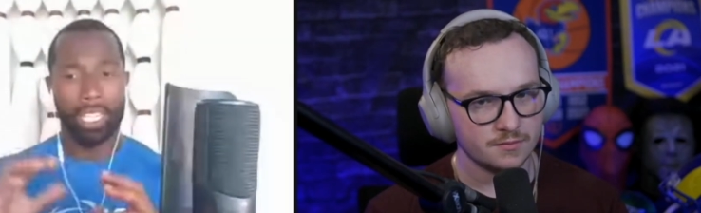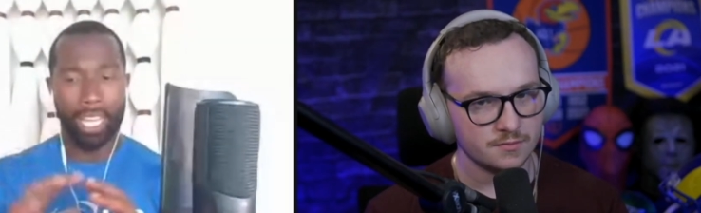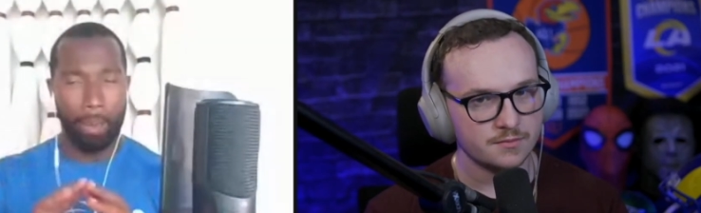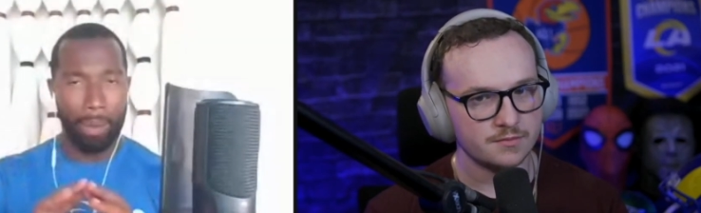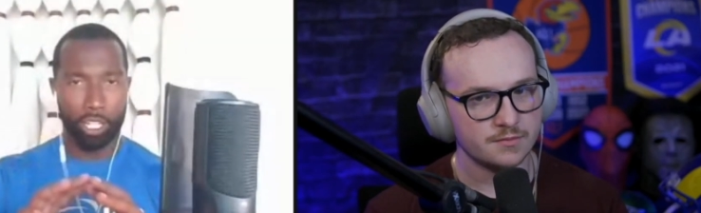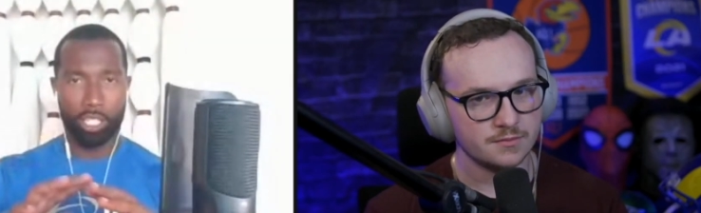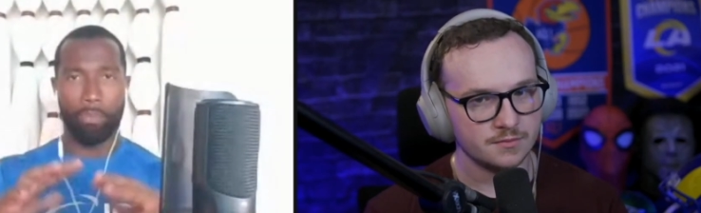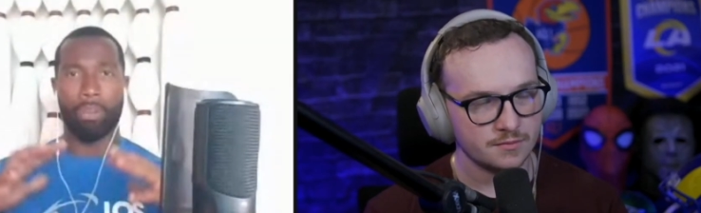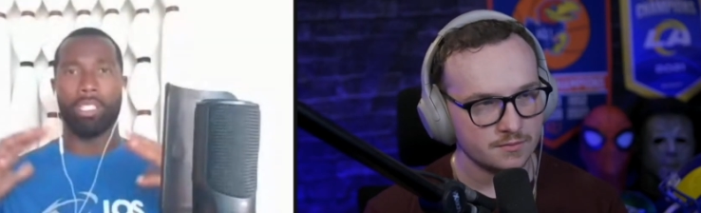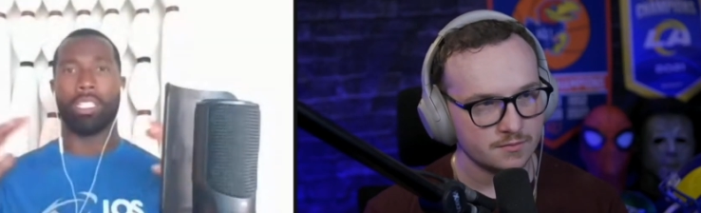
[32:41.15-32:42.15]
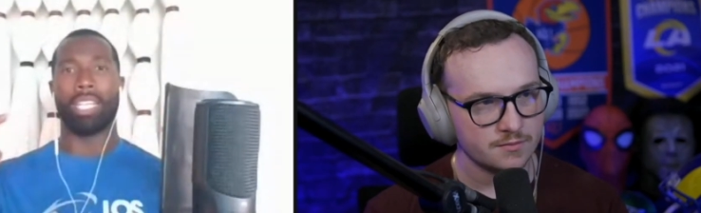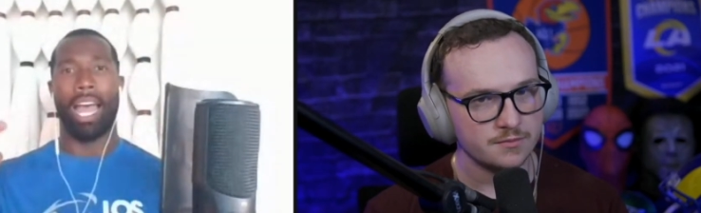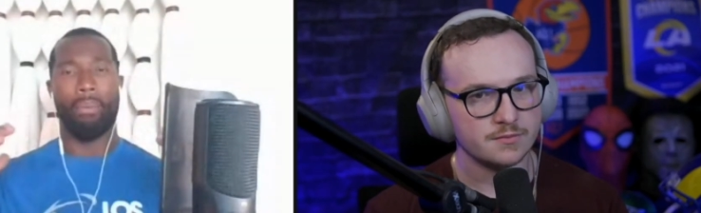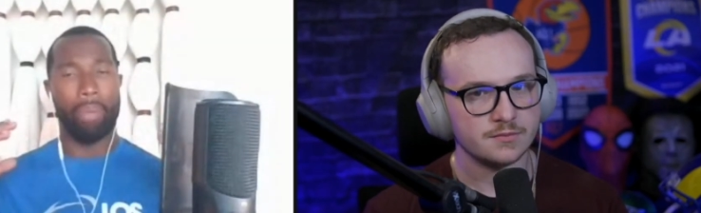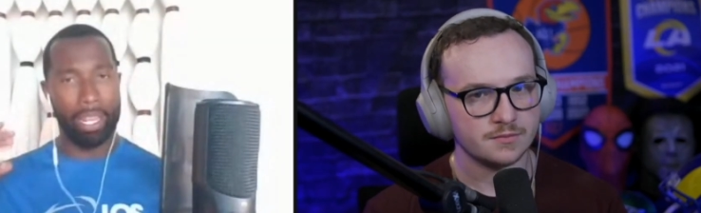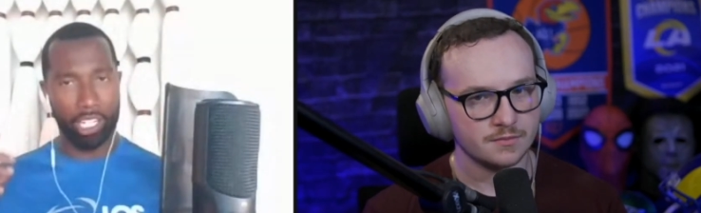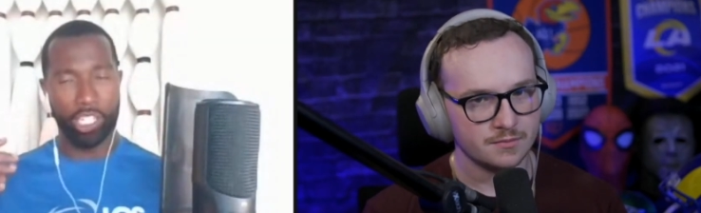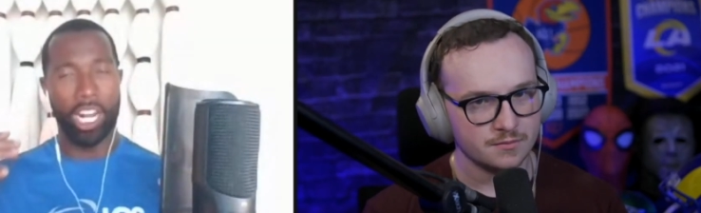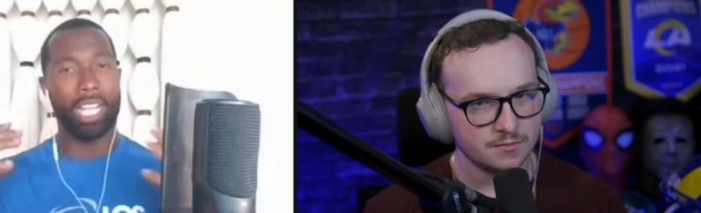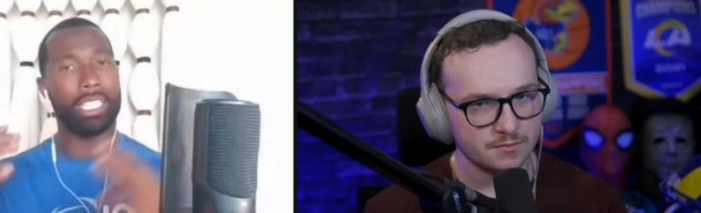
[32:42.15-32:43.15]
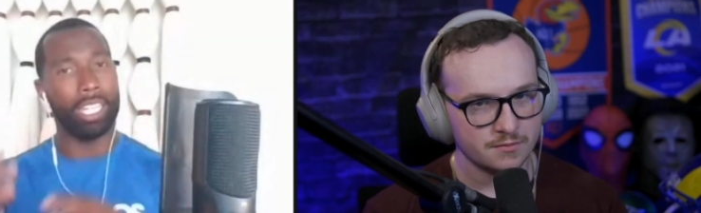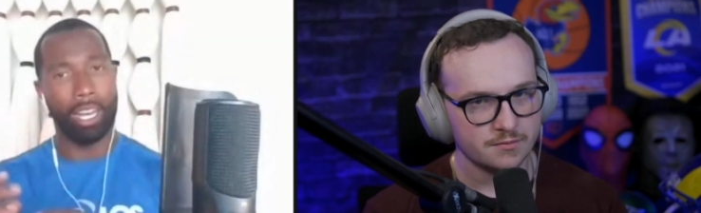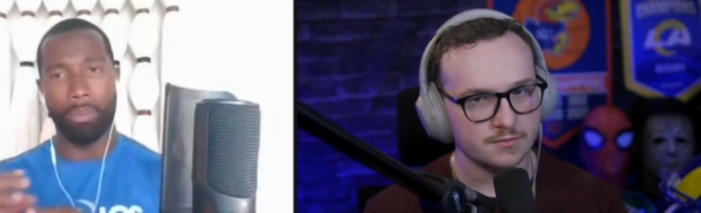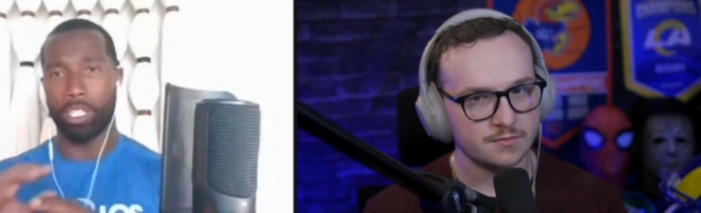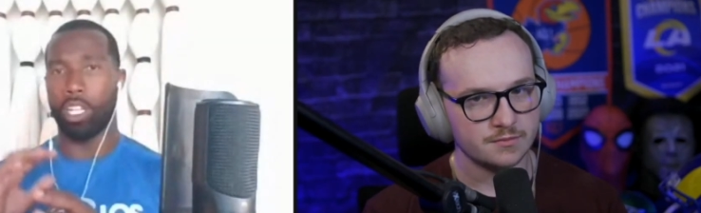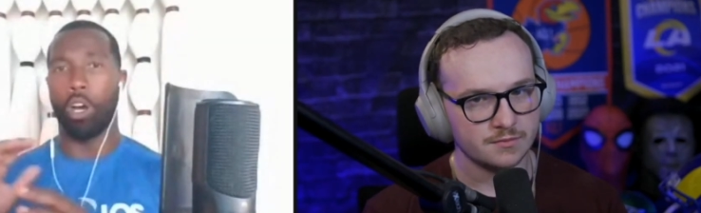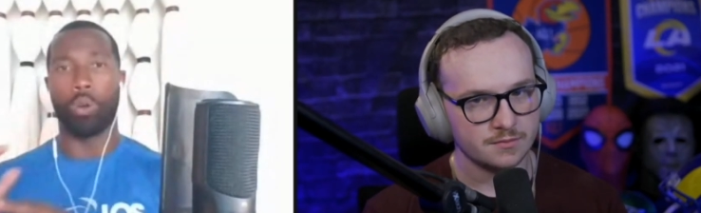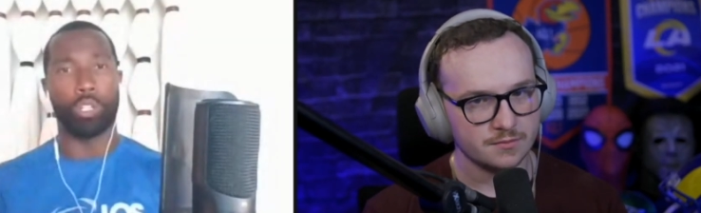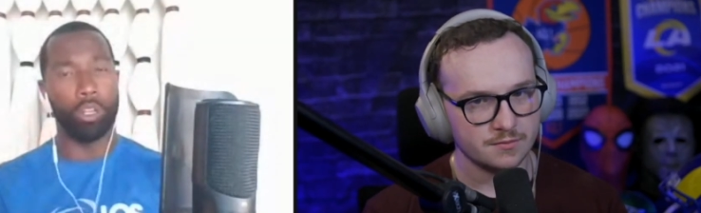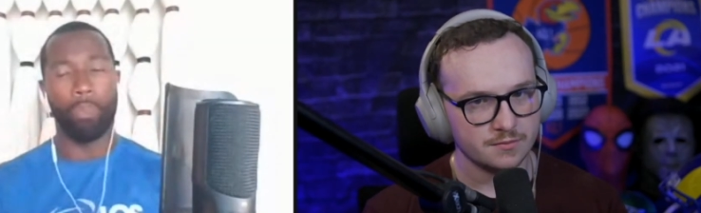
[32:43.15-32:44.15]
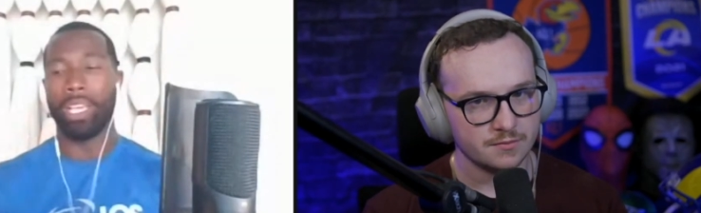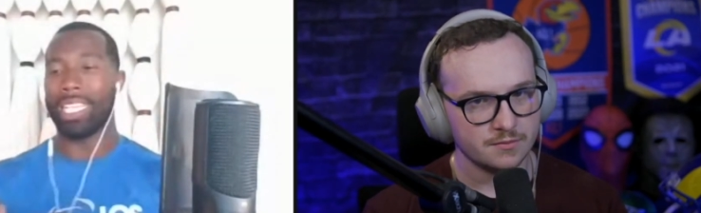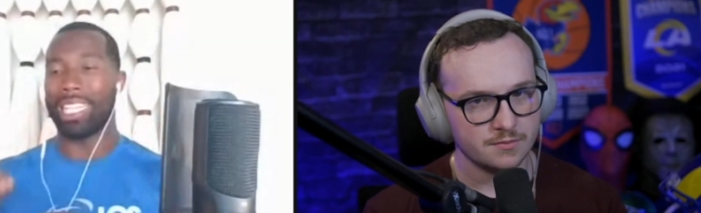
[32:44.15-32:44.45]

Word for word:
Speaker 1: Think about just the business side. Magic Johnson coming to the ownership piece.